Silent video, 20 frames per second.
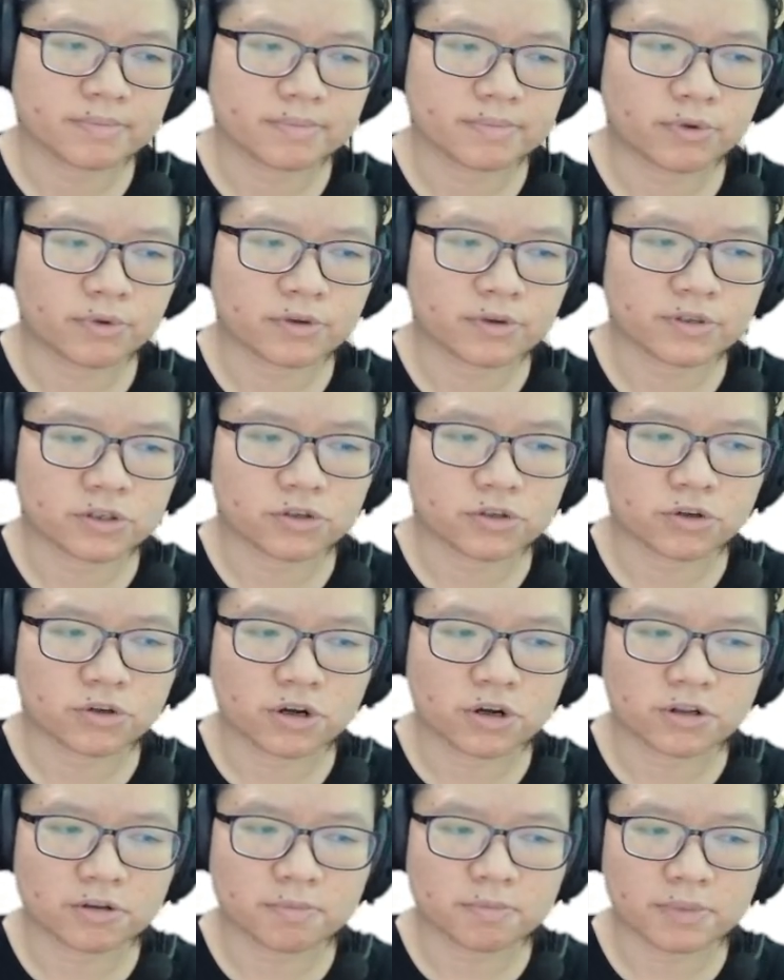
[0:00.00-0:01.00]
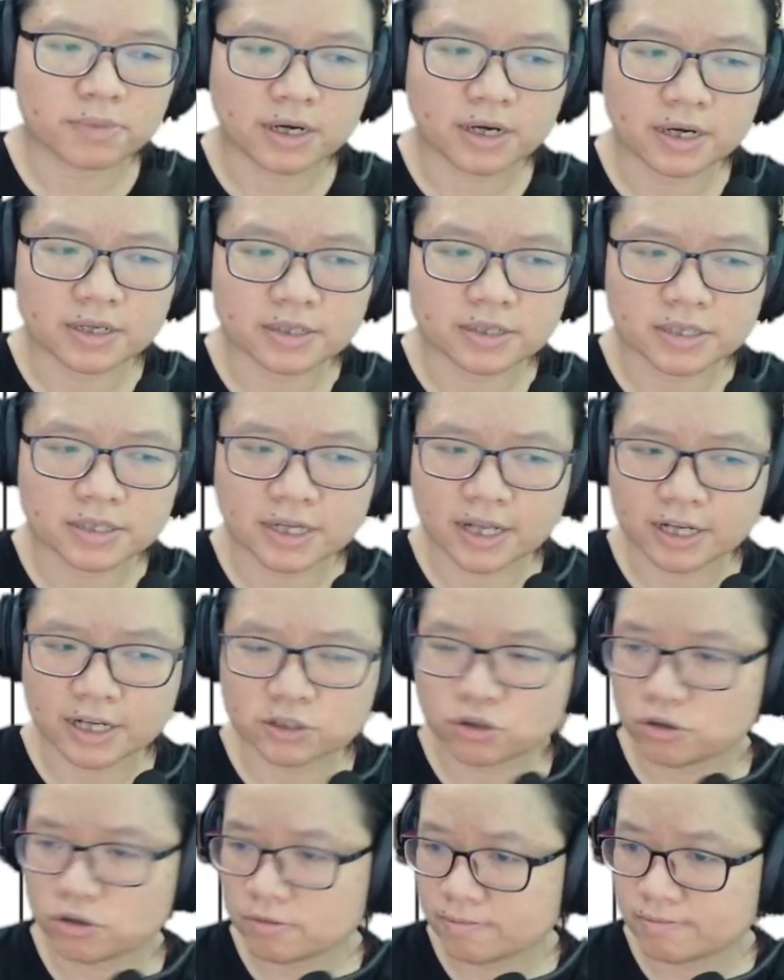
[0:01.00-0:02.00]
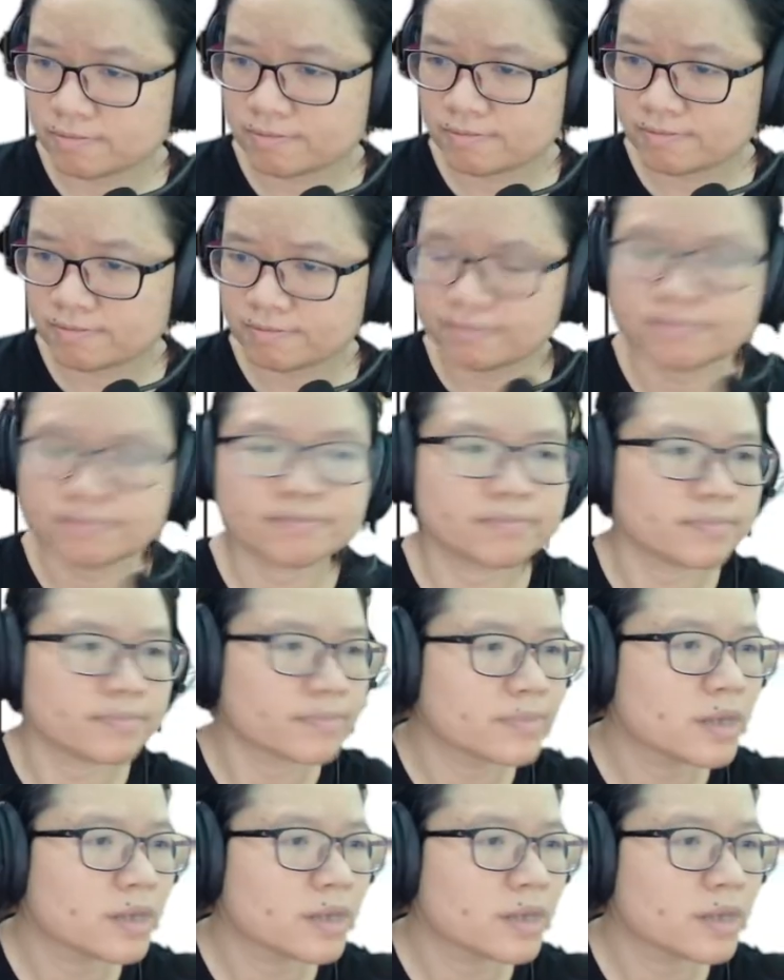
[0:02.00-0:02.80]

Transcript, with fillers: Positron plus electron? Hmm.